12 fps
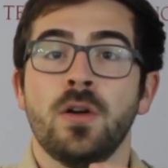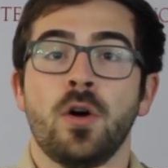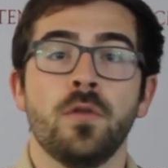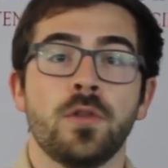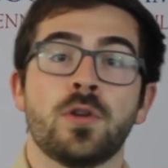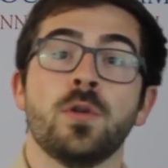
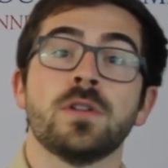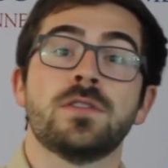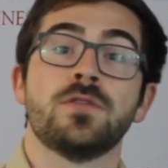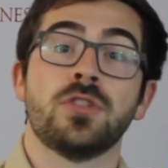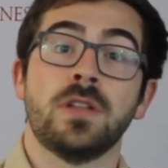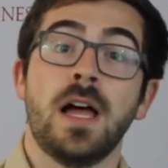Over the
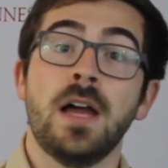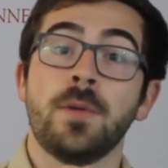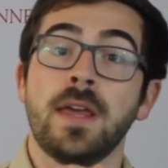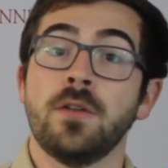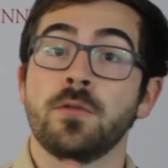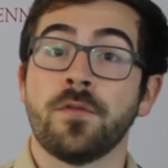course of July,
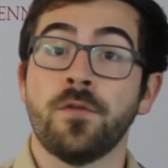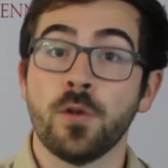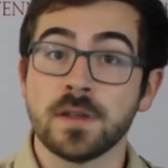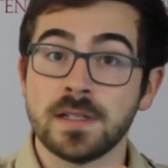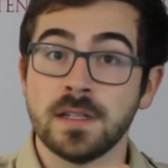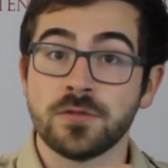we had over
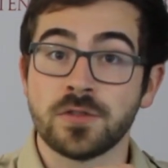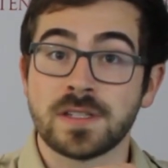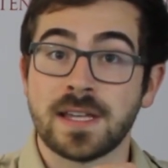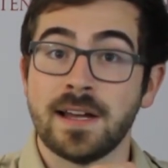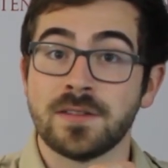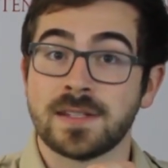1,400
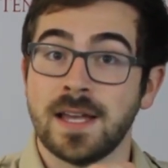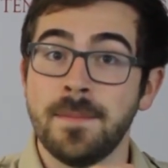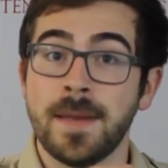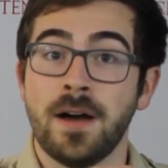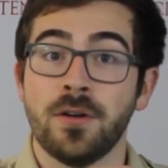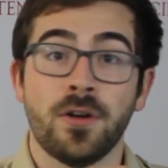Scouts
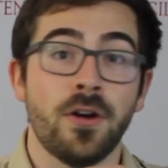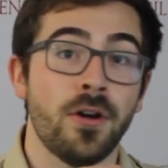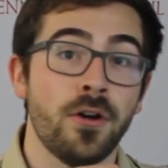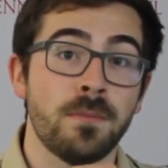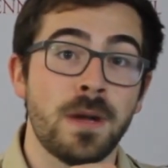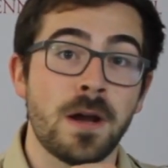come out,
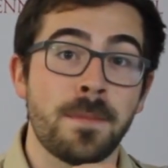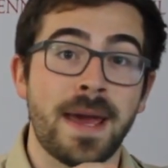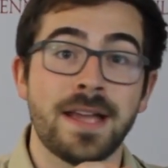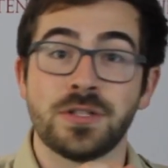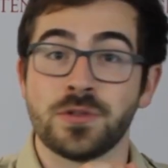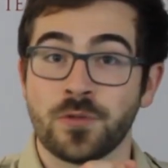earn Merit
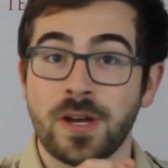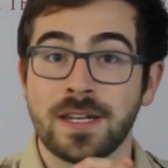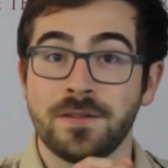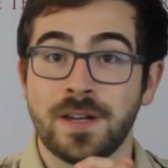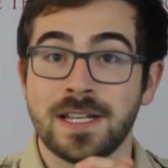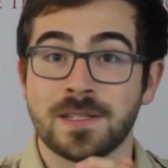Badges, and break
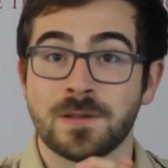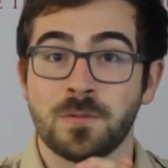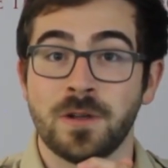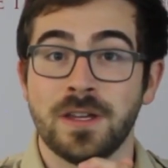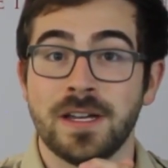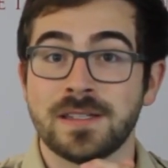advancements
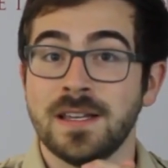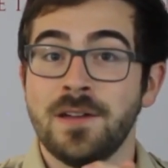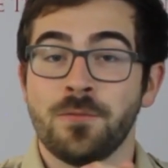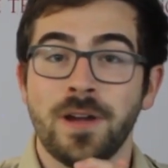with us.